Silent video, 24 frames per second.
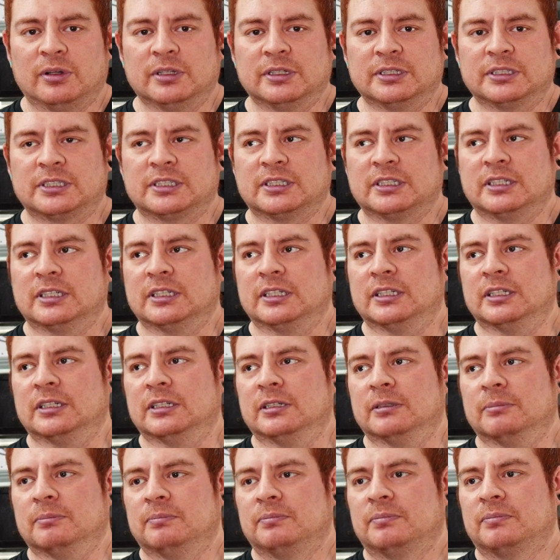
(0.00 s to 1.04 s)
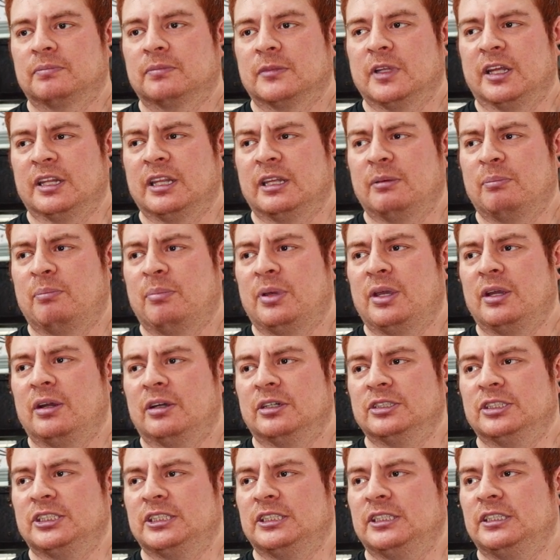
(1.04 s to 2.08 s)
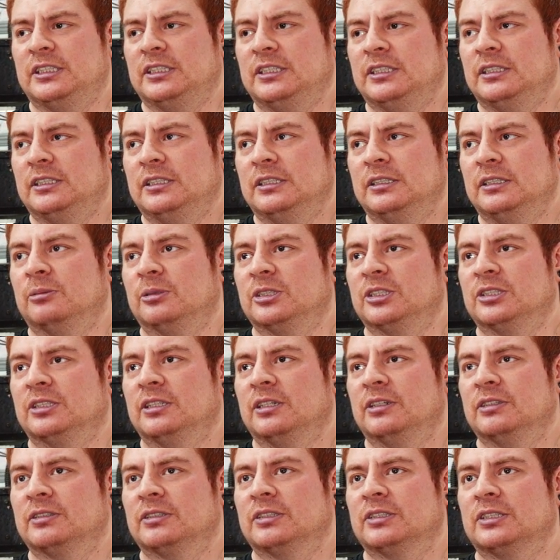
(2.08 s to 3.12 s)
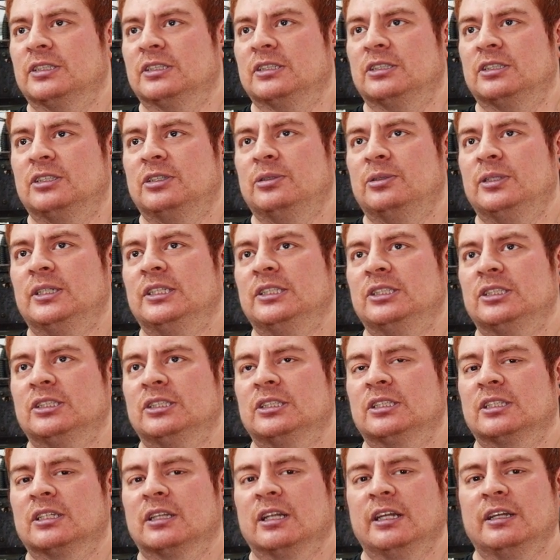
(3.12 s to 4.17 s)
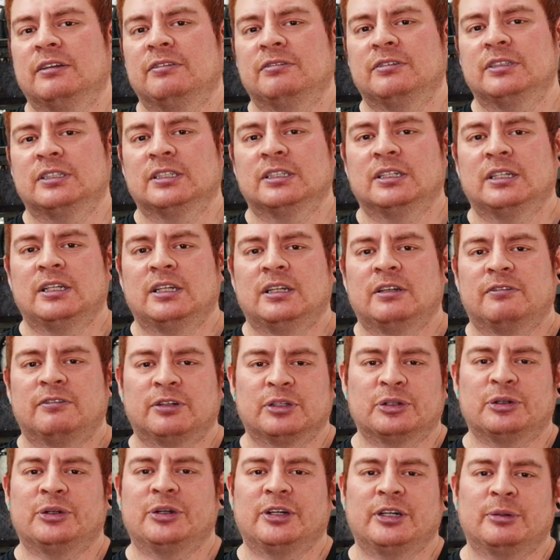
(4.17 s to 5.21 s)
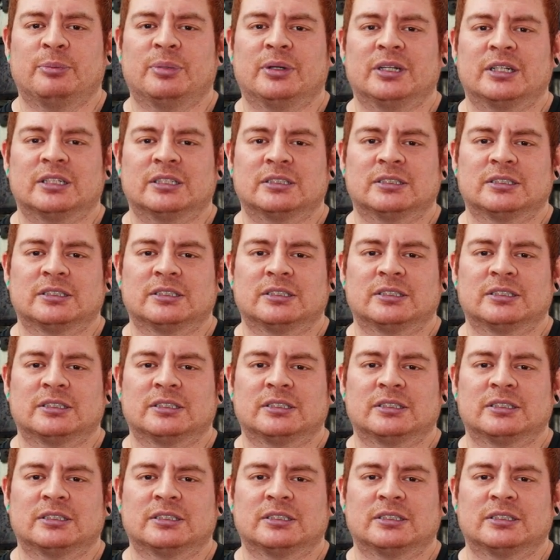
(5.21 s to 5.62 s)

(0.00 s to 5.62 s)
is I think PRG, which theirs is a 2-inch lift for $300.